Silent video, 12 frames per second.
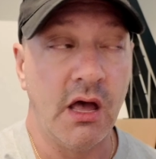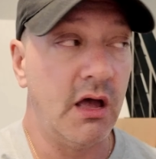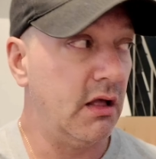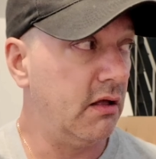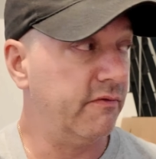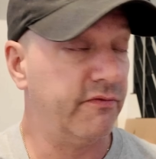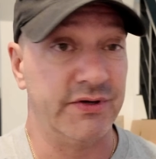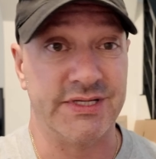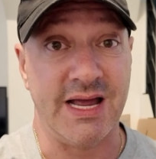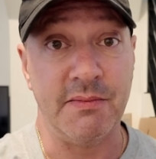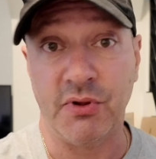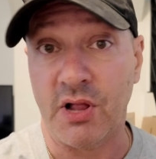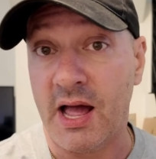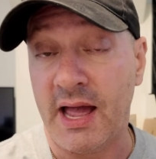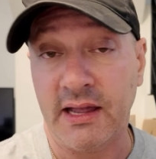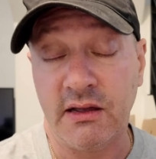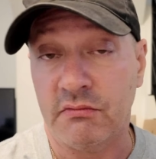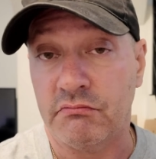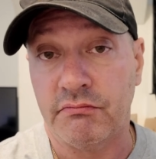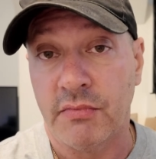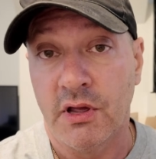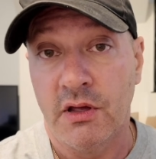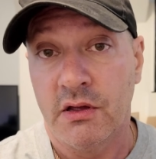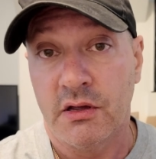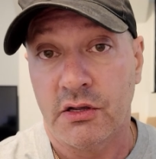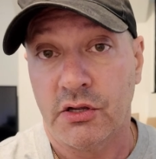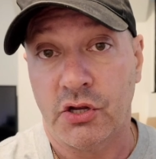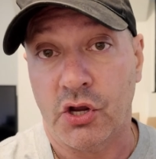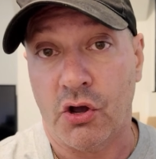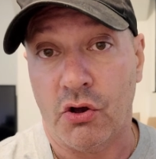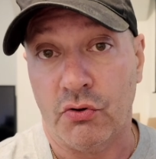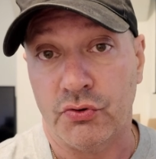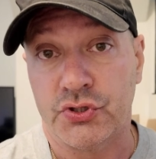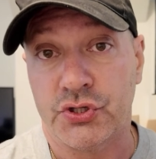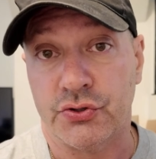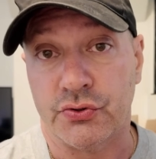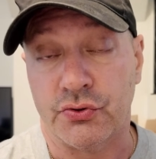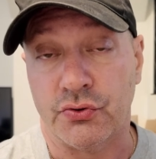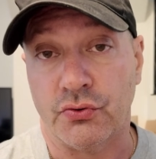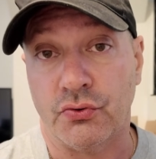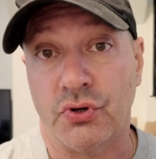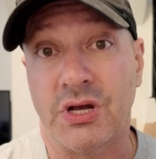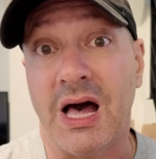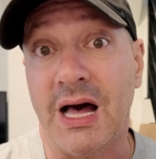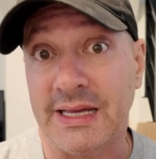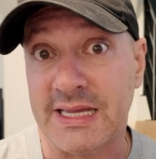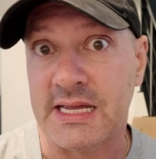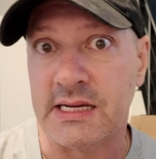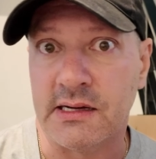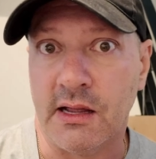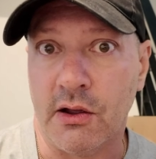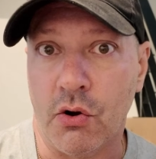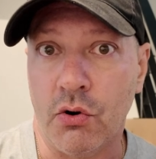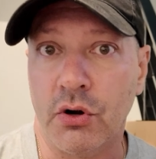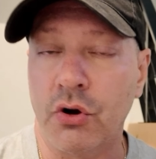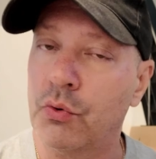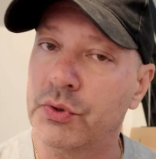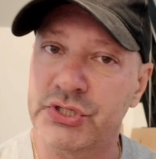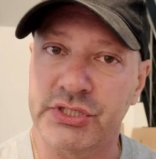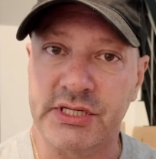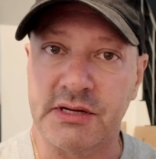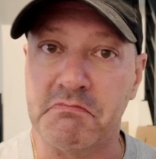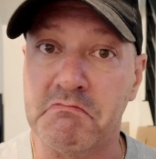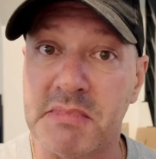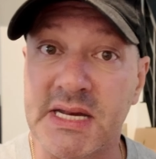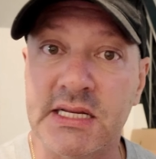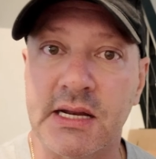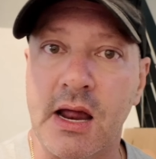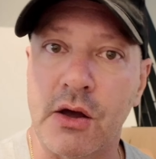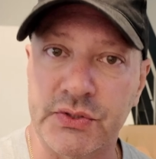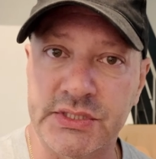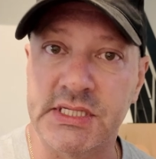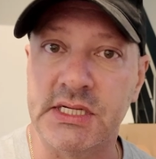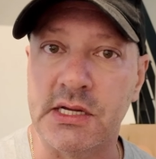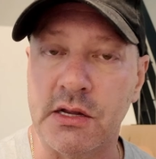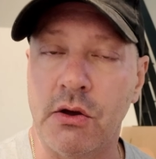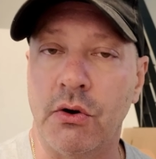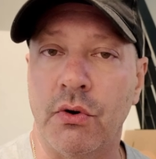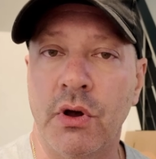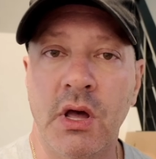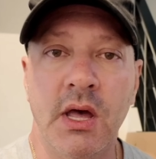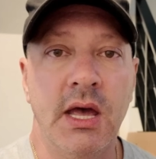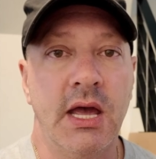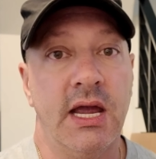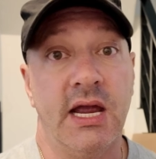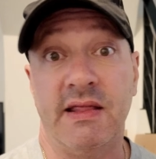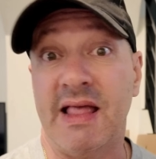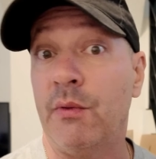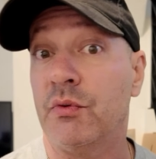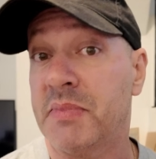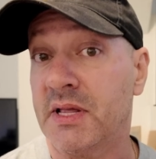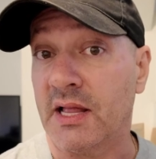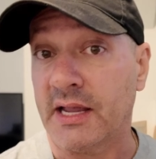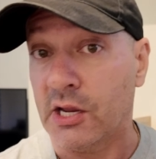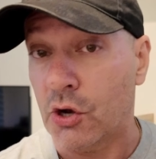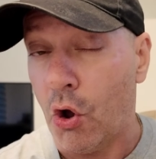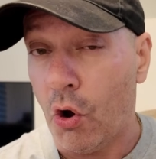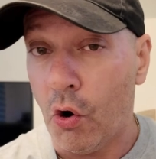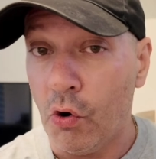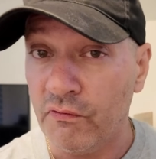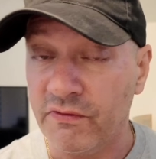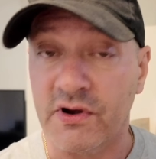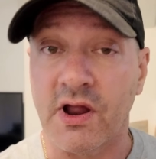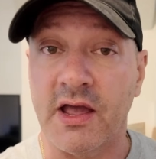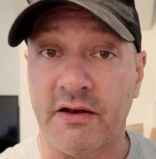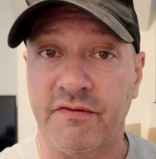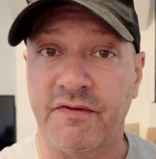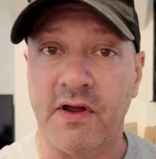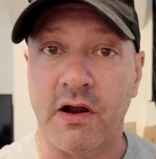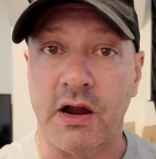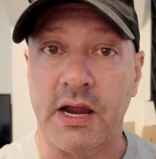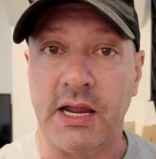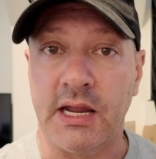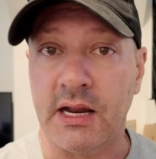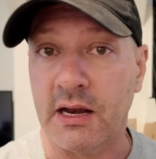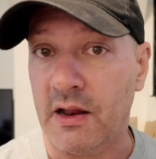For example, I could go to Cagayan de Oro, which is in Mindanao, CDO, and that would be like an overnight ferry.